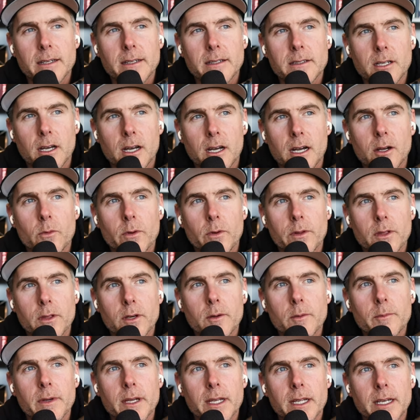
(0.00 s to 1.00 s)
talk with
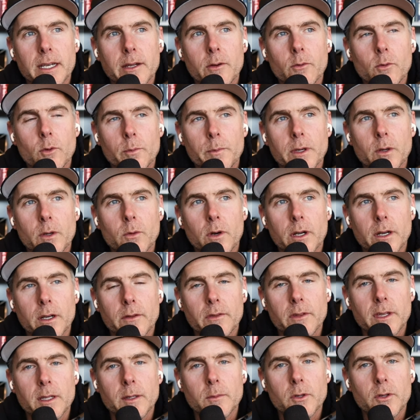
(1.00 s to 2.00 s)
him and it will be one
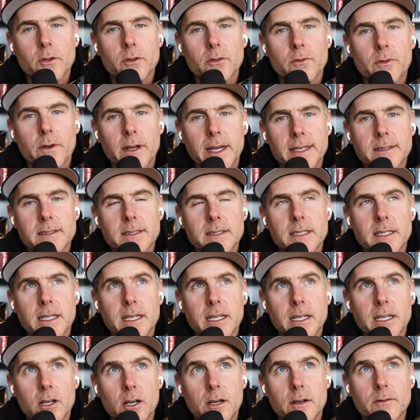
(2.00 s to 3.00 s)
of the most
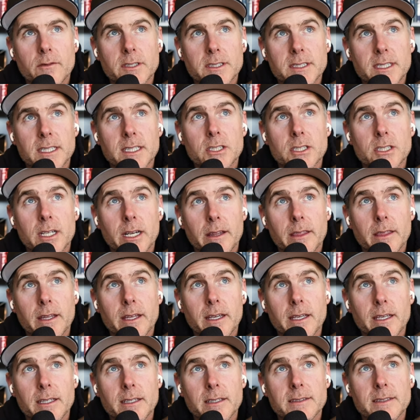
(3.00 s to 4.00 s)
fascinating conversation I
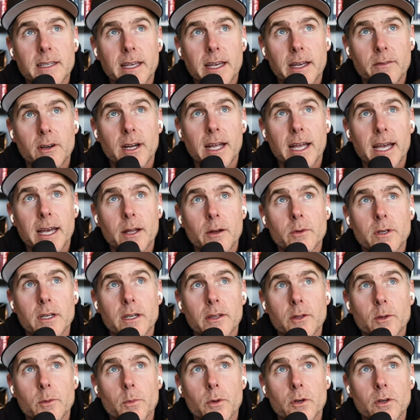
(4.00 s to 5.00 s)
think he's ever had with
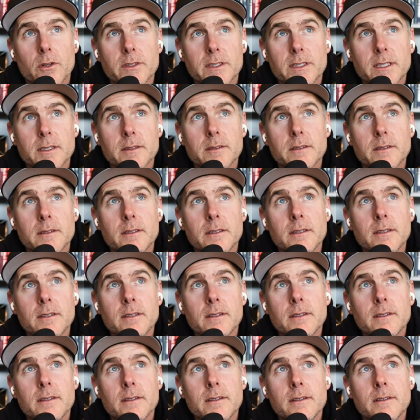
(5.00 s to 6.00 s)
another person
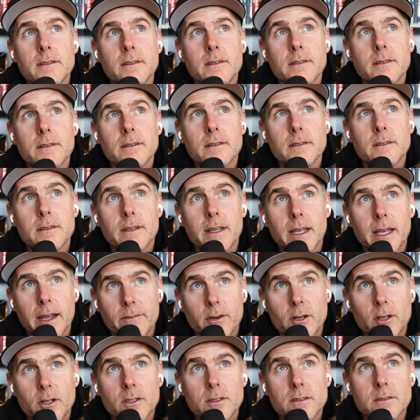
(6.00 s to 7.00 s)

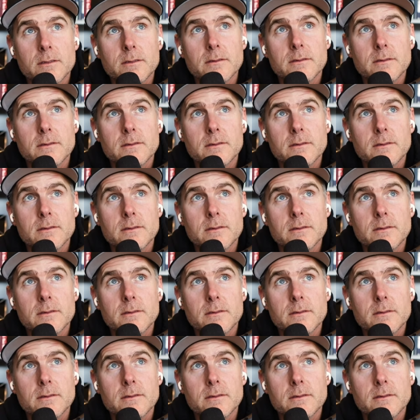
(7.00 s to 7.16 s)
ever.